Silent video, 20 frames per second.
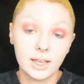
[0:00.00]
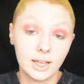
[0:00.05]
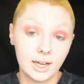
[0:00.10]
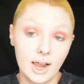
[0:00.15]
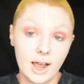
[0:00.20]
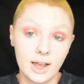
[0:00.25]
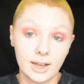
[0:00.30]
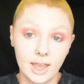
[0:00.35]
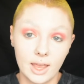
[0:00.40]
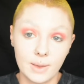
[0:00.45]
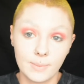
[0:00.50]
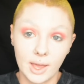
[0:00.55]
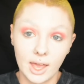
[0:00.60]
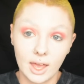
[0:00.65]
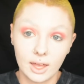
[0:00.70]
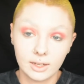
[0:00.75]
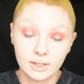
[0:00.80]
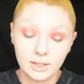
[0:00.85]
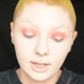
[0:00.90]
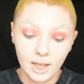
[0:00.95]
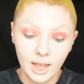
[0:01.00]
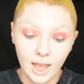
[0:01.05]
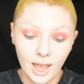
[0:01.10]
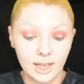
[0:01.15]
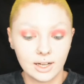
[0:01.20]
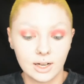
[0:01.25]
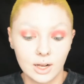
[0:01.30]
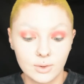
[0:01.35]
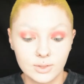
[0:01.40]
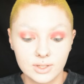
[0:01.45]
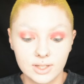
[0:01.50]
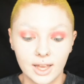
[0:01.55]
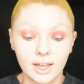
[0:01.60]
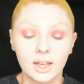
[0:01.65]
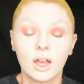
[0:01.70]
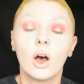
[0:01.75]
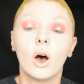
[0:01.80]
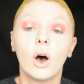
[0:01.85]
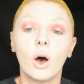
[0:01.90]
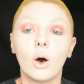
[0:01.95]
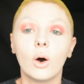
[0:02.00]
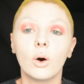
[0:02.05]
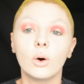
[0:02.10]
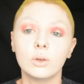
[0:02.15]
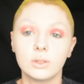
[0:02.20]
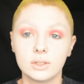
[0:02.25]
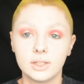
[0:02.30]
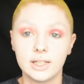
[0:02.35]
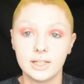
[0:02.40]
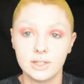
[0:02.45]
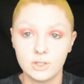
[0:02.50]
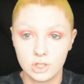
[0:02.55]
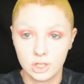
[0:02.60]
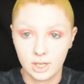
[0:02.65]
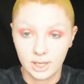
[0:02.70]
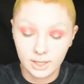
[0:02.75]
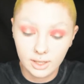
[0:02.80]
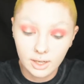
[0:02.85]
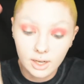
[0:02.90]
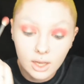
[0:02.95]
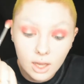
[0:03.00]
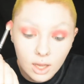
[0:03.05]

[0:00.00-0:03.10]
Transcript: Get Out came out and I was like, holy shit.